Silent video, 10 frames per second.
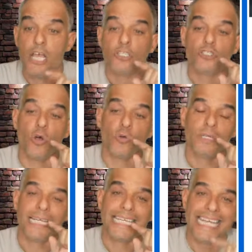So
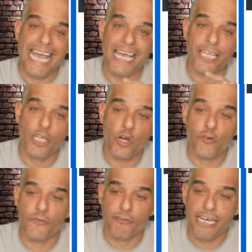get your
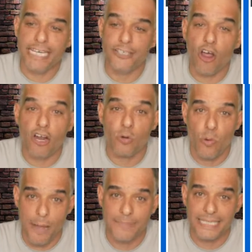free dark
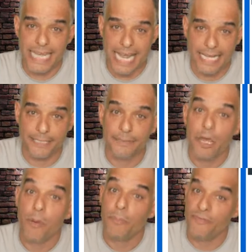web scan
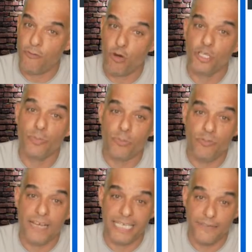before you move
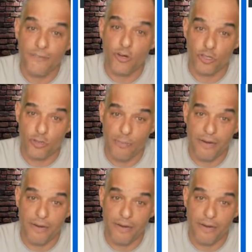any further, my